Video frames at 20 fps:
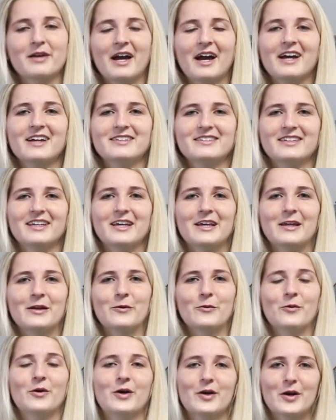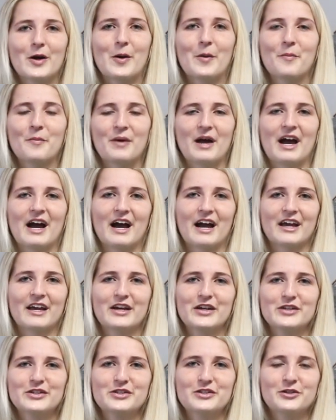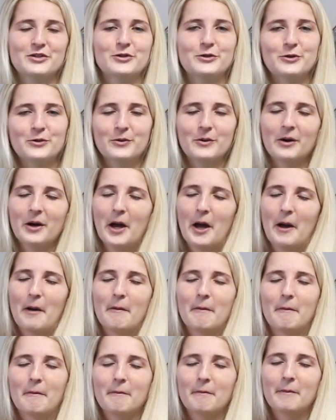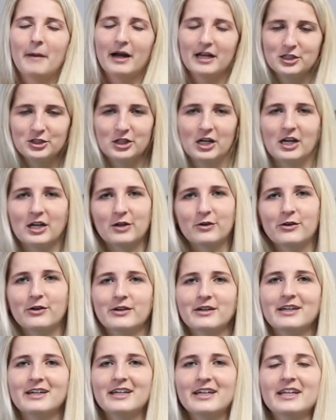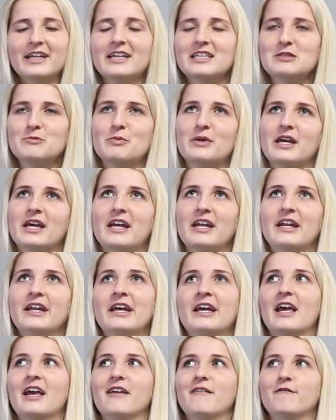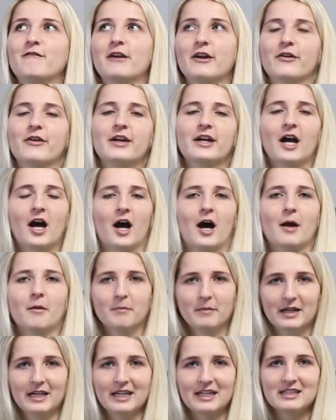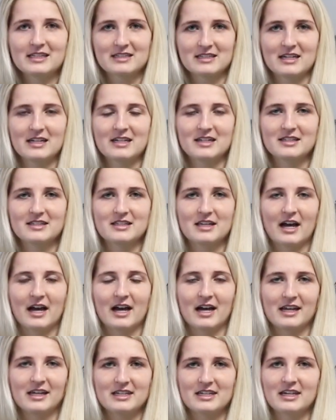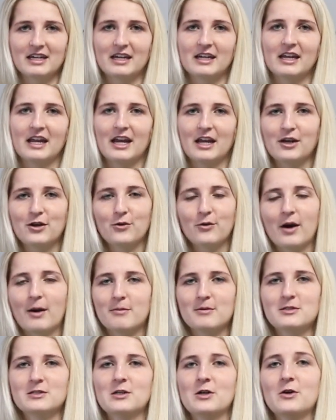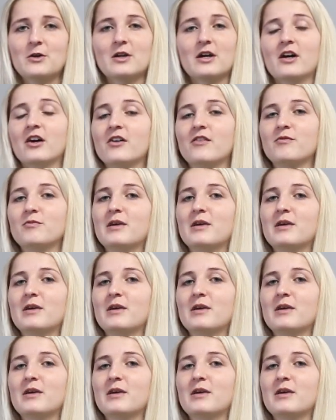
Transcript: guys and welcome back to my channel. It has been a very hot minute since I did a new episode of